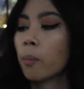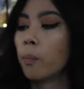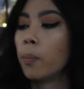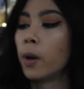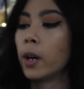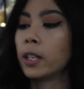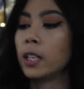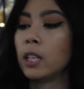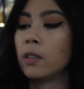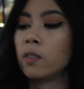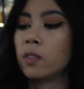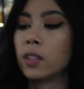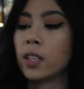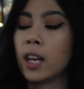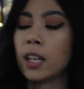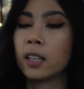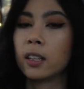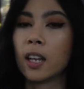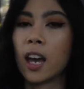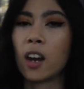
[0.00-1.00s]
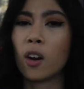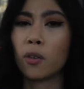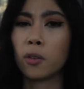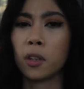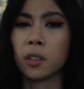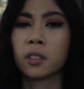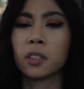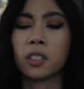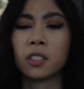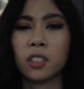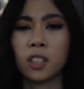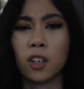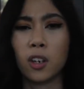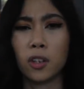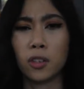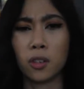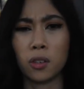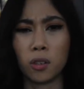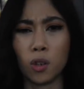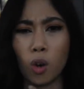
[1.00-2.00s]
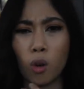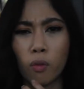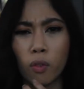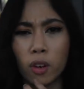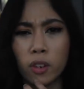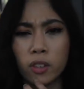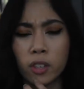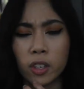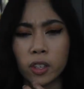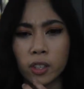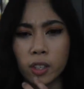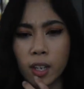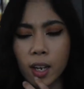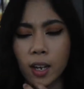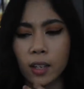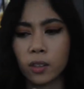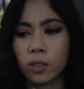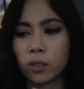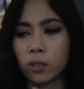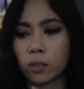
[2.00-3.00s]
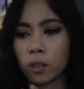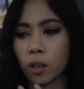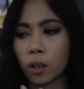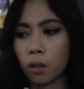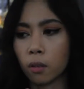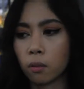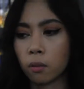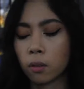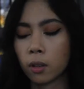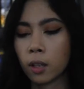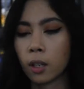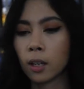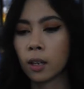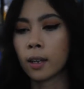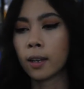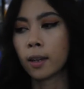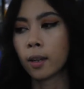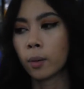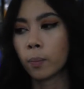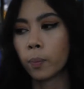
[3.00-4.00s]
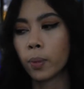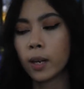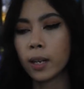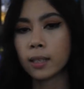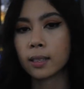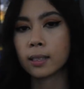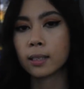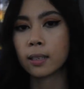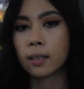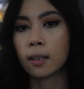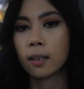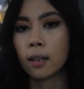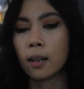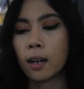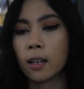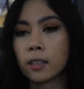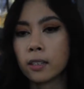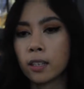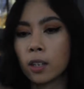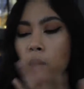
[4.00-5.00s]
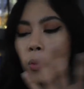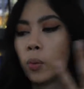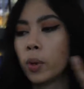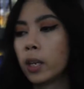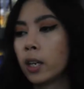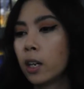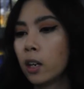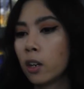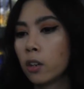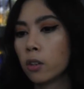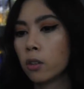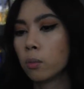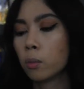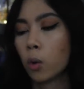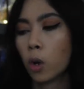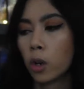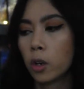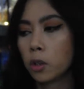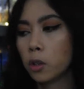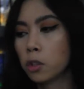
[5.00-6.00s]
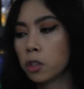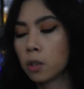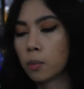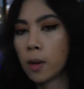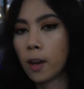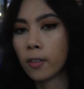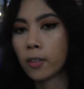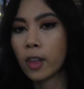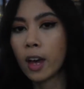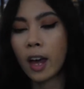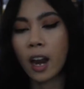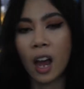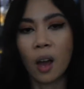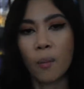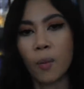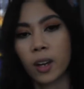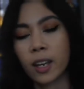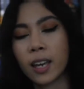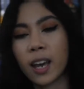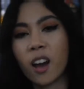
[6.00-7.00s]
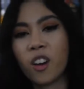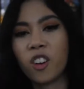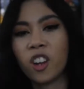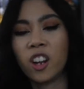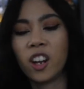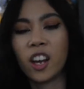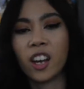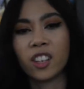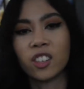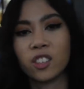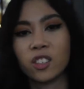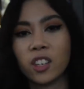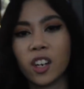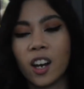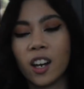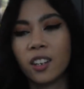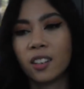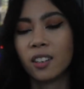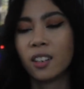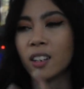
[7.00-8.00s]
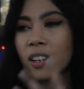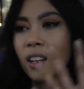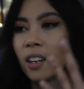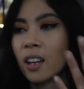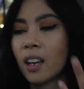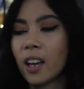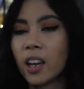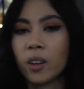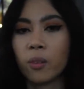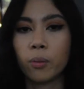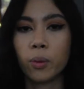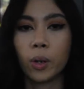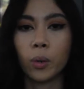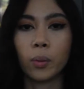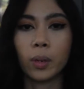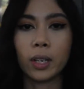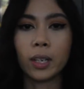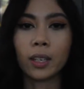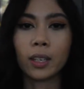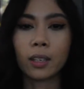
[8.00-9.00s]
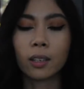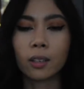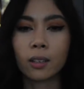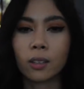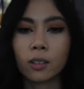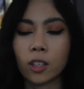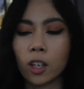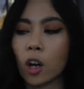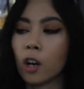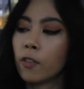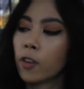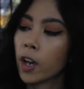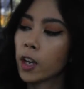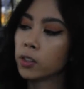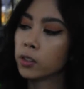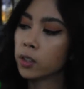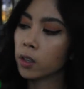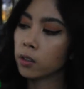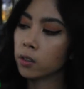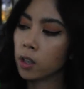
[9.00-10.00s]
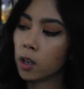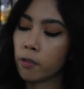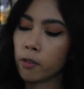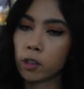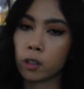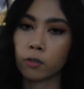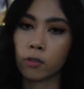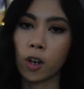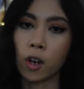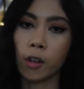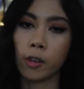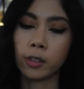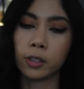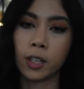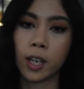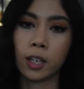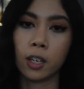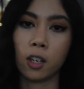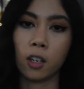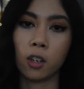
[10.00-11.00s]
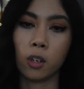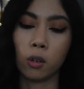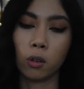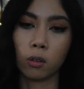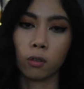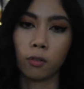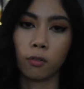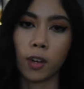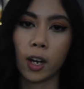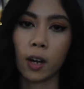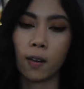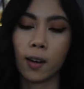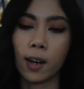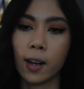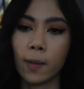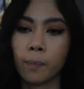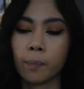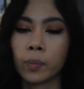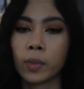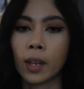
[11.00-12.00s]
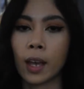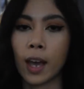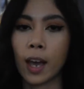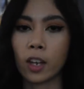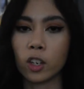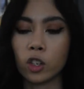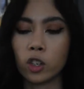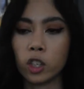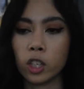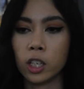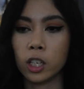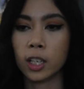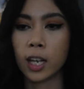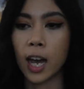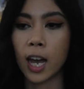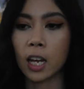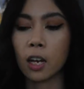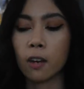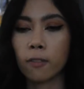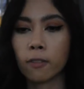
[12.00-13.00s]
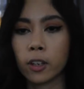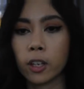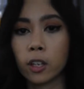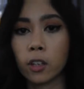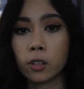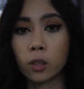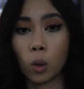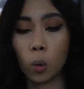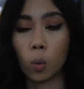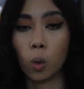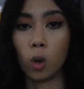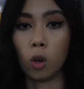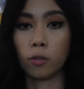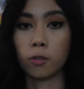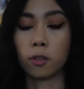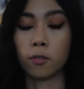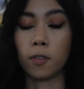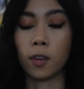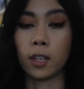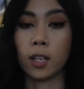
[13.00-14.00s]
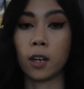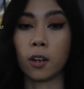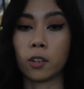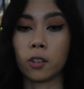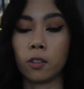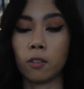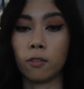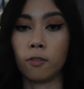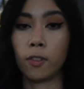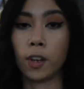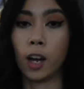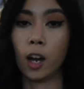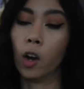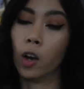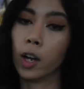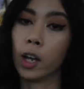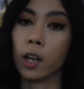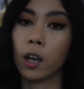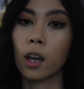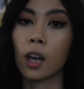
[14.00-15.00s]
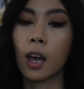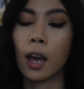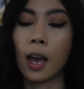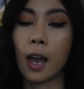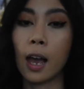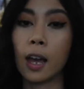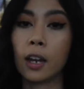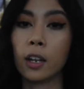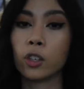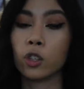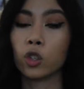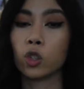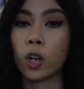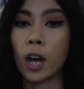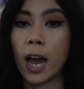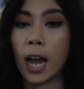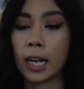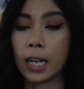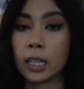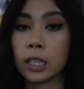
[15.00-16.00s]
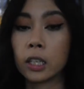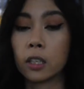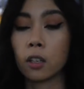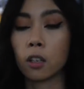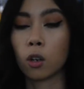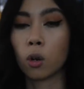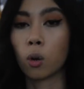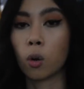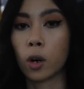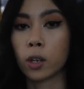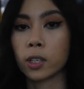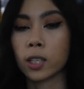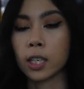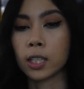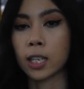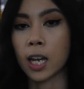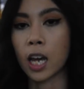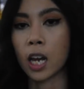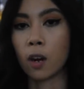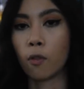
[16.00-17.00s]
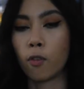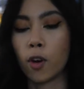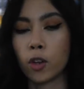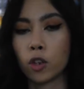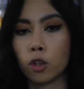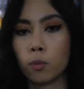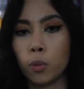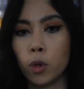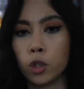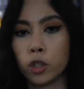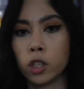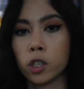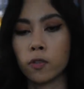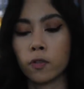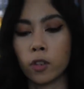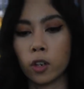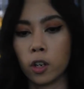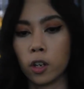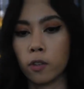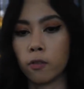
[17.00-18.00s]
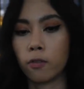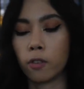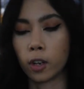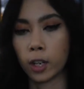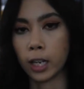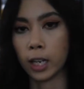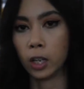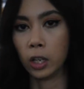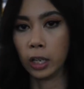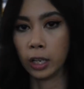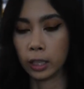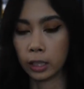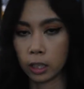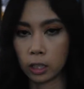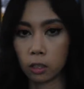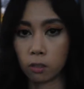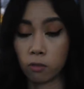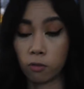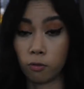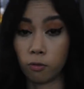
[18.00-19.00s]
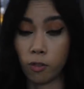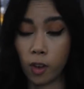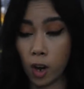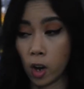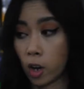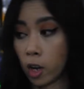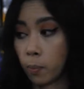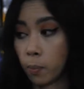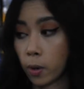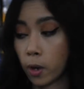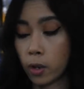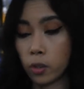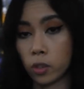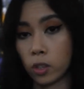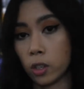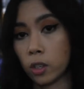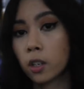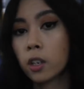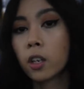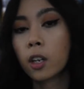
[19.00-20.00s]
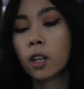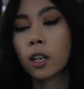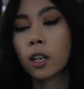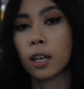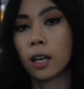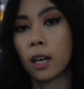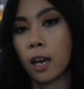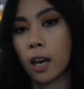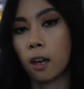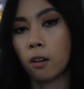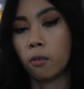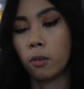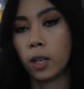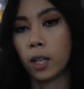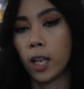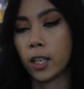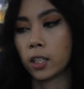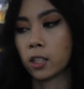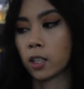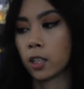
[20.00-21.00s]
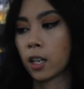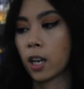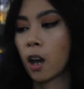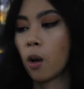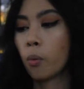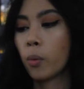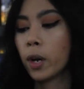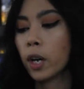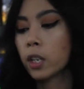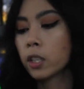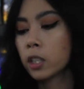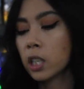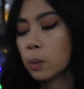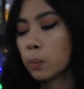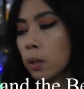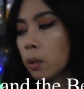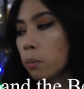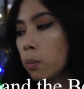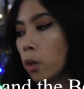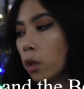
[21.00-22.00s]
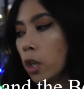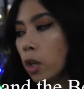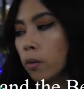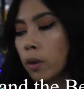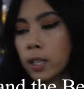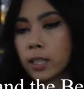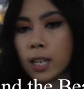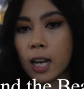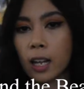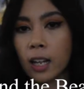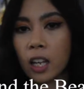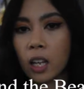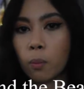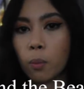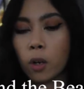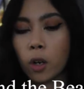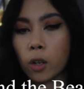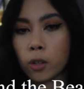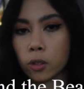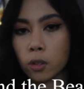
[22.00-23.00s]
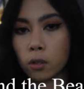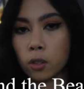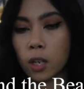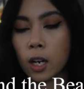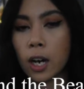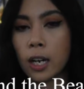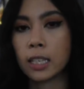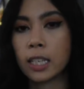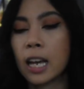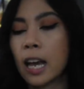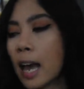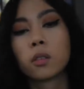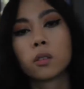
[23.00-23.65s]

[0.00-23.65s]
But even then, I don't think the series is over just yet, so... But until we hear more news about that, I'm accounted as done and reread it. So if you guys don't know, this follows 19-year-old Feyre as she kind of kills a wolf to find out it's a fairy and is dragged into the courts as kind of retribution for, for killing this fairy person and realize it's like a weird Sleeping Beauty retelling but also not.